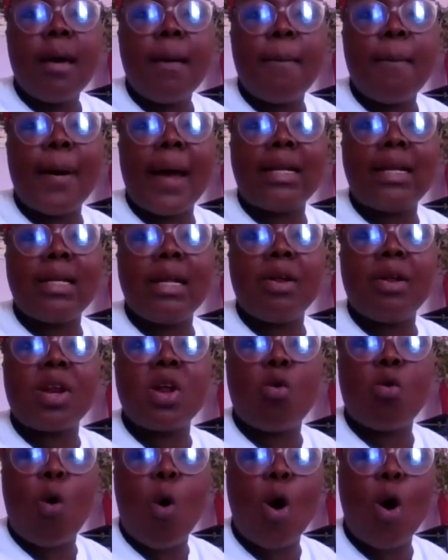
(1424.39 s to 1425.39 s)
but
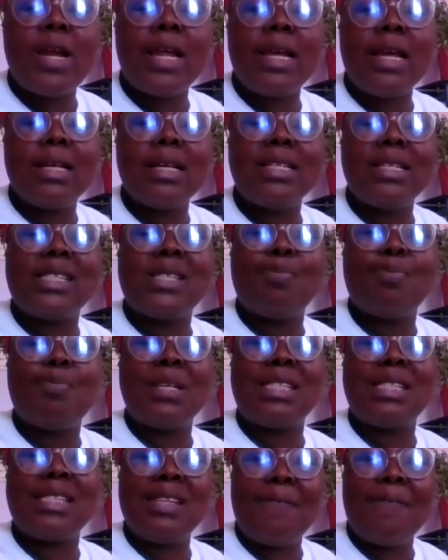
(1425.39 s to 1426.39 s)
recording
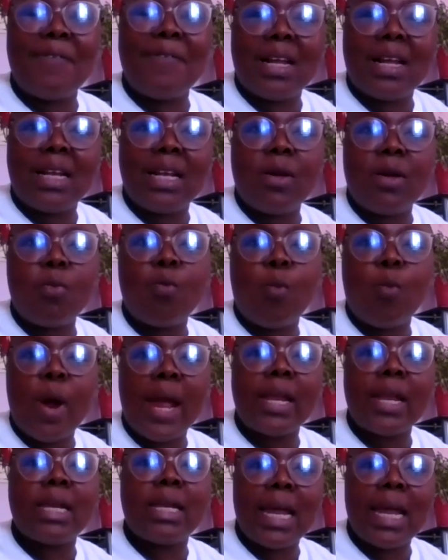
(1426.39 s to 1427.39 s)
specifically where
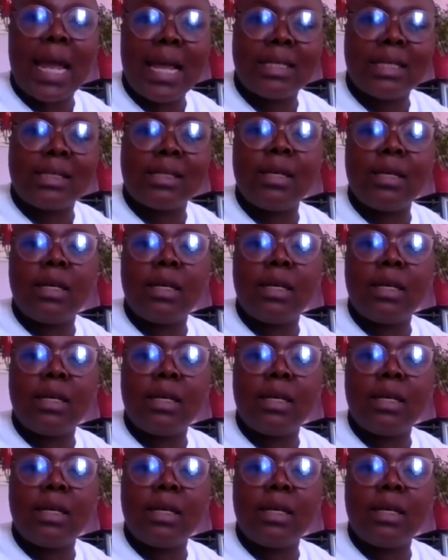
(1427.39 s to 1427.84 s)
it ends